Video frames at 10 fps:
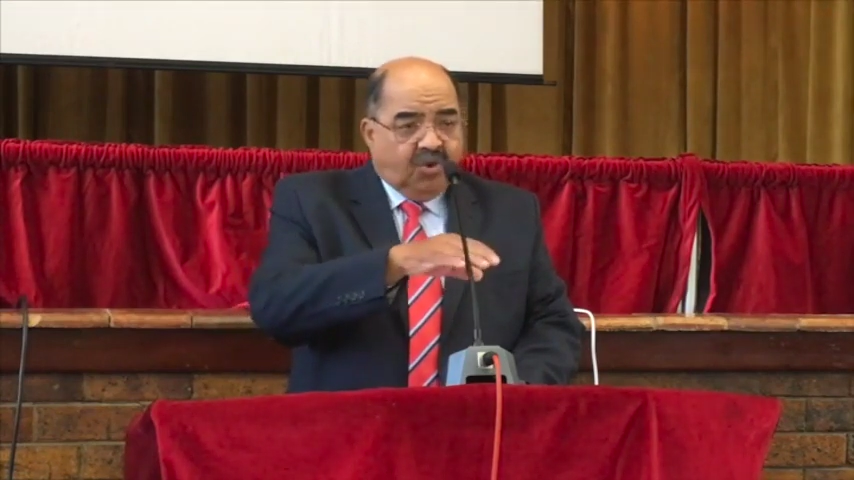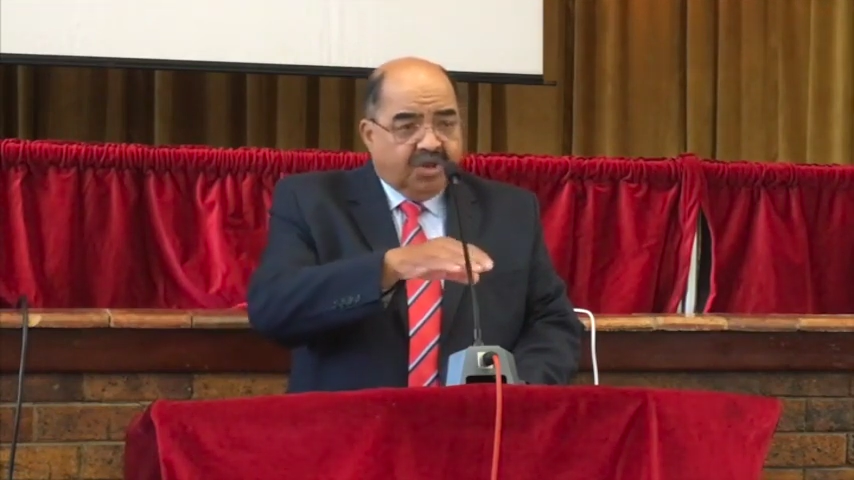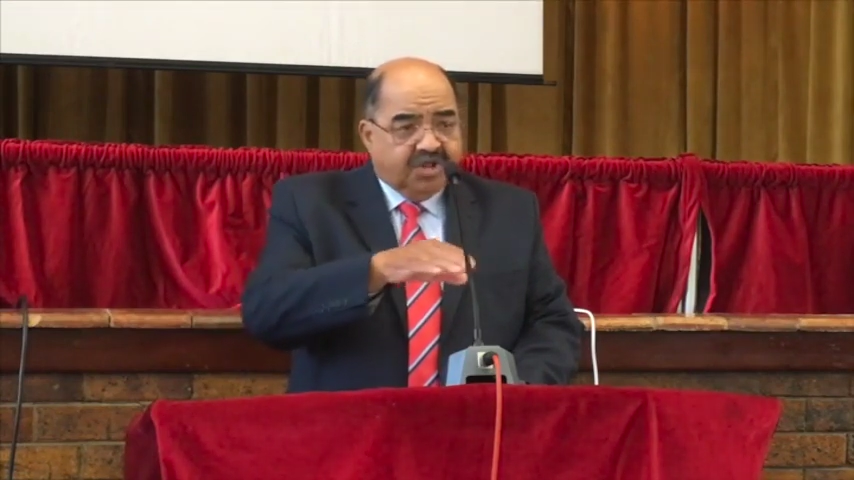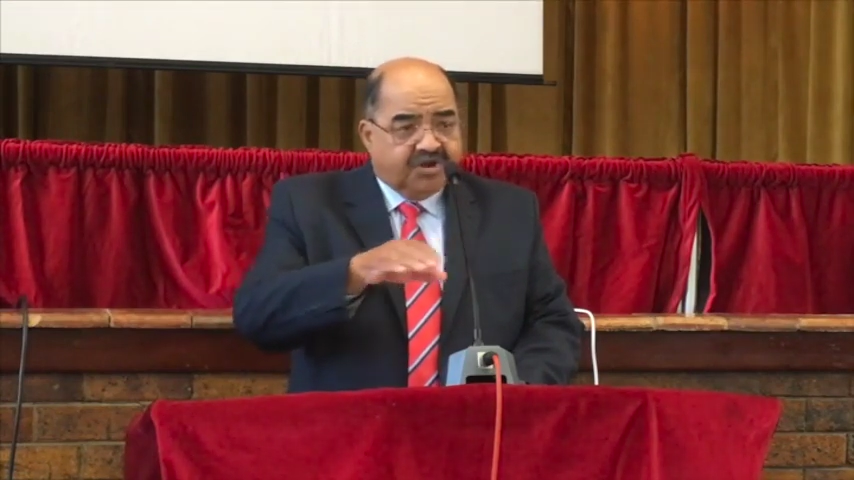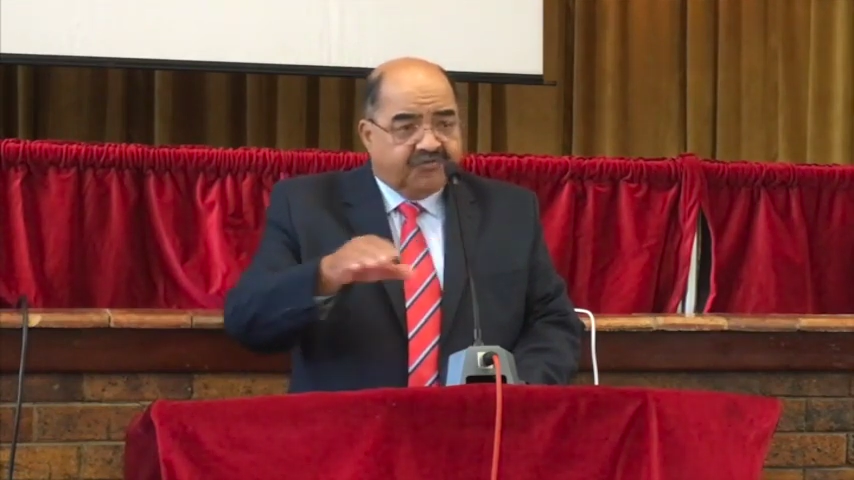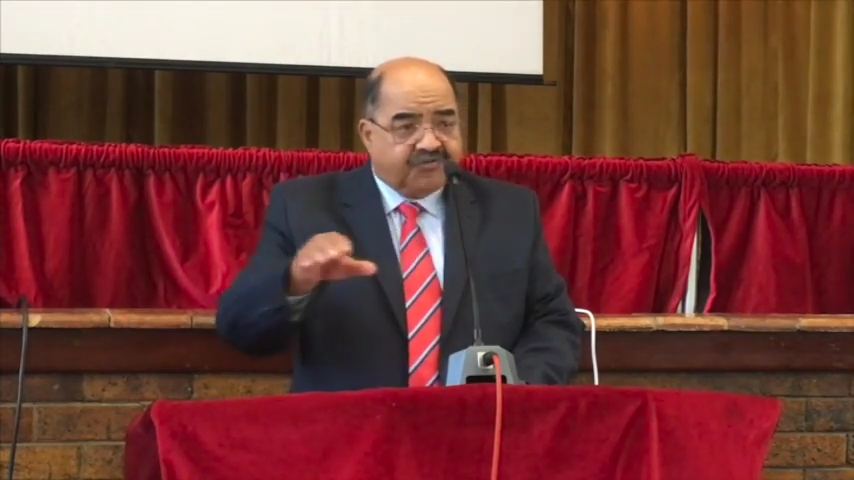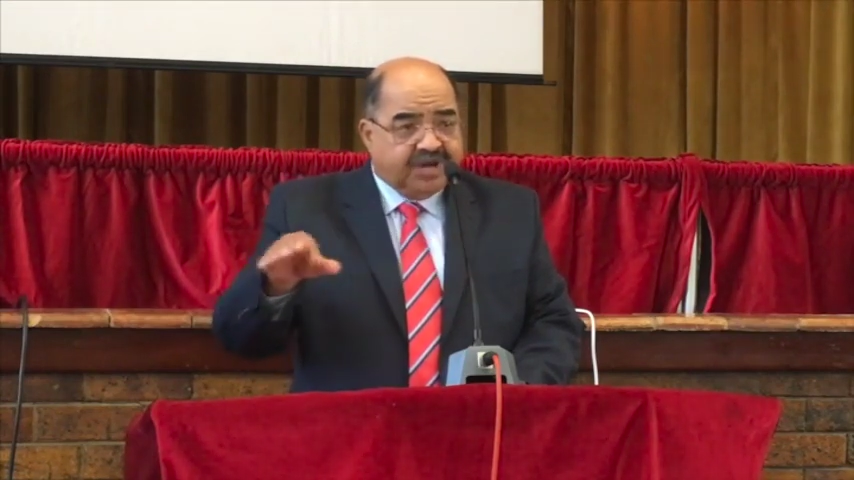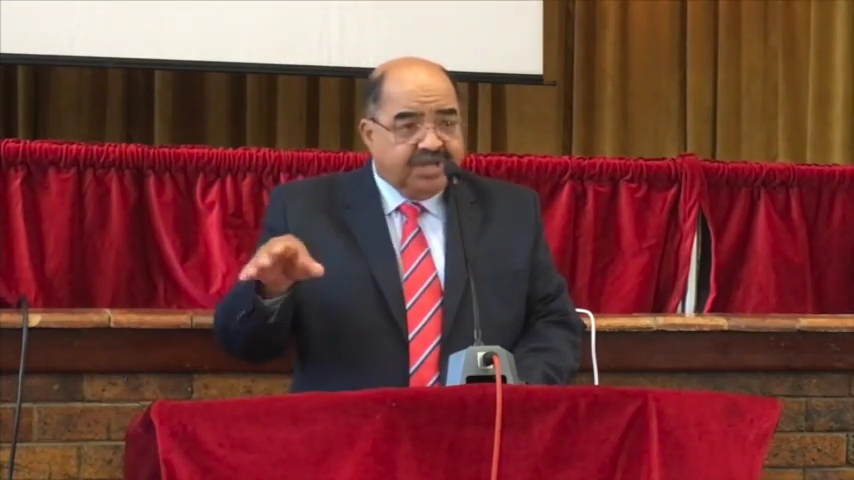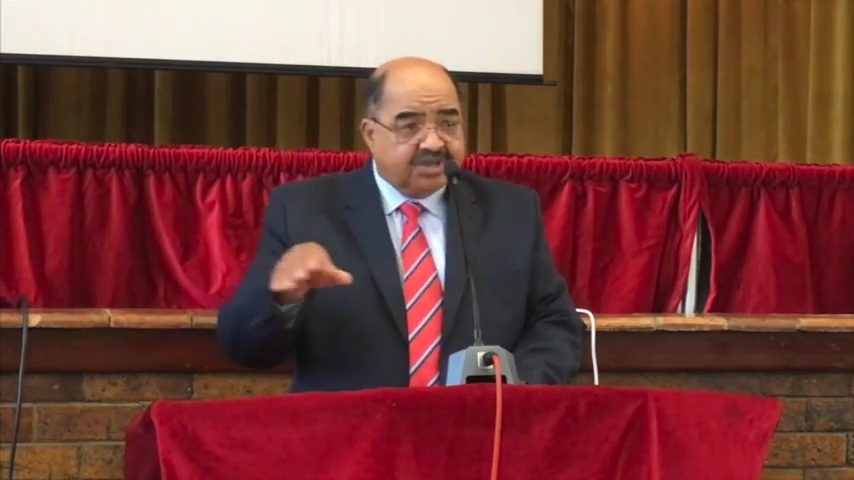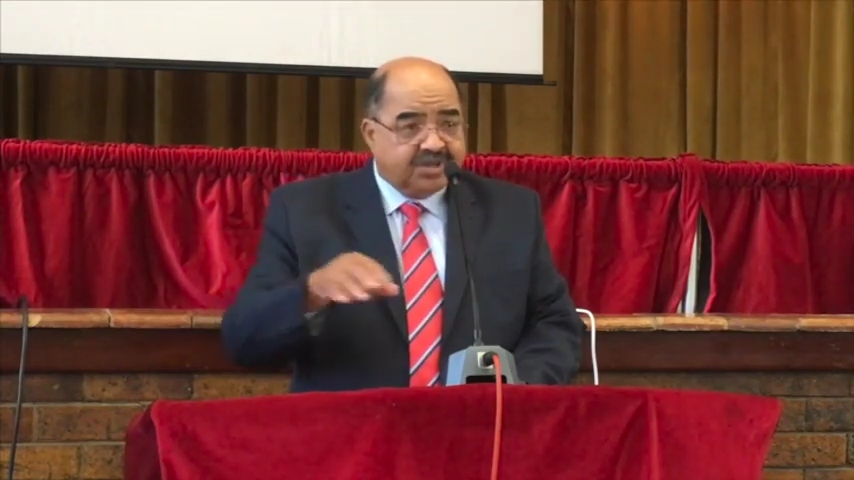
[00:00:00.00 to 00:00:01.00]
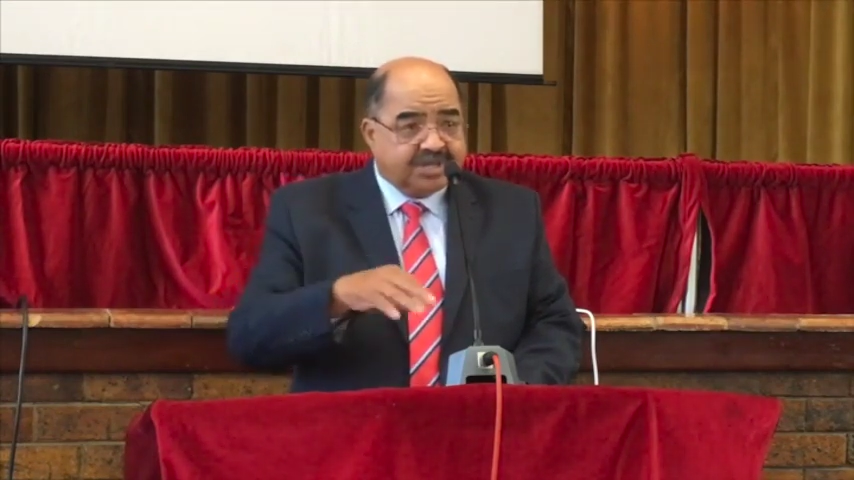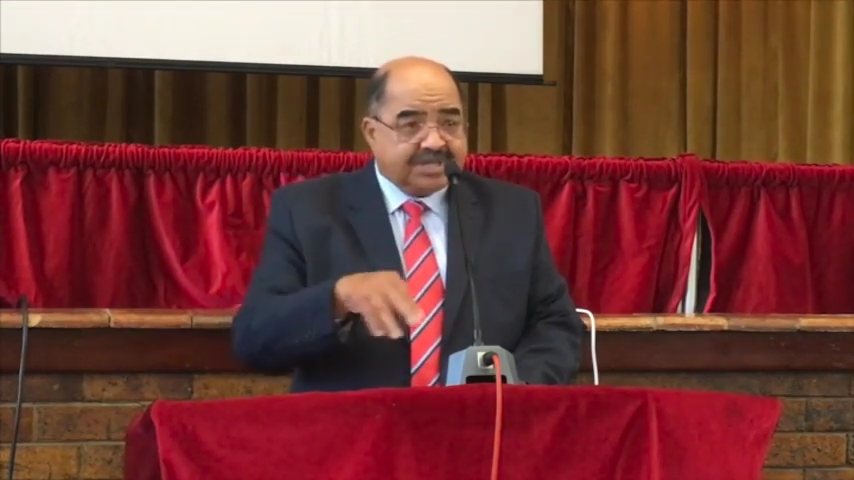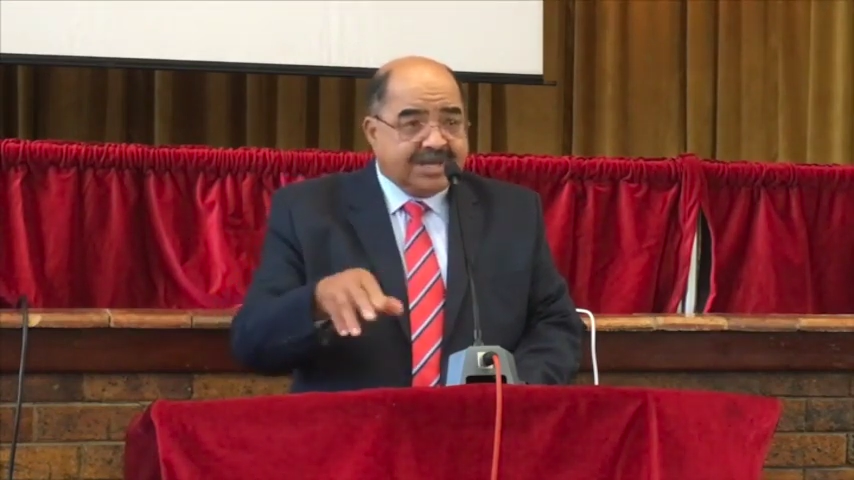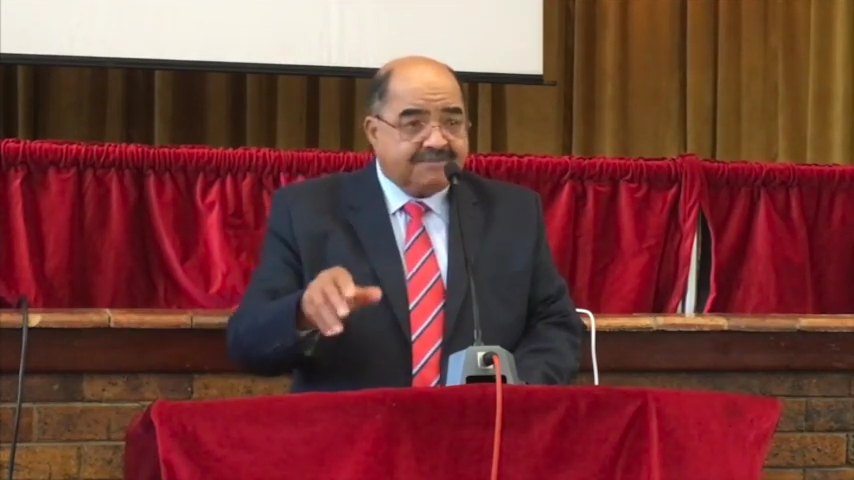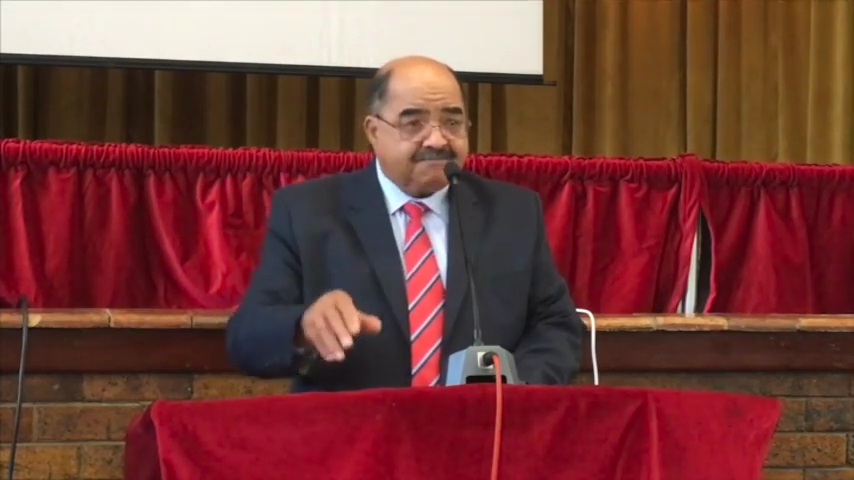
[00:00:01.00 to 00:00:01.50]
all the refrains are the
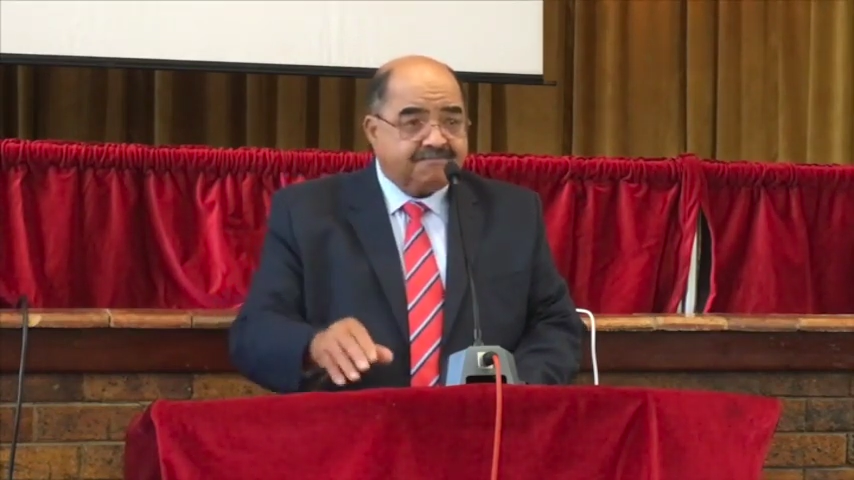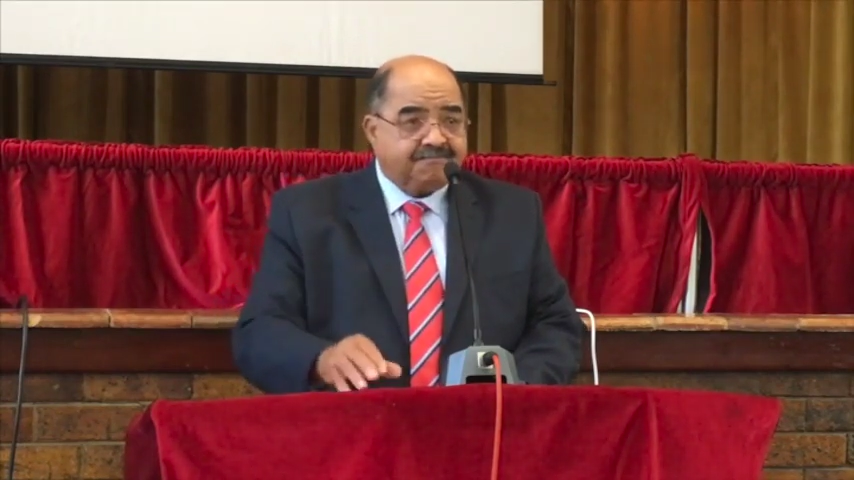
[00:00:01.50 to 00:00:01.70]
same.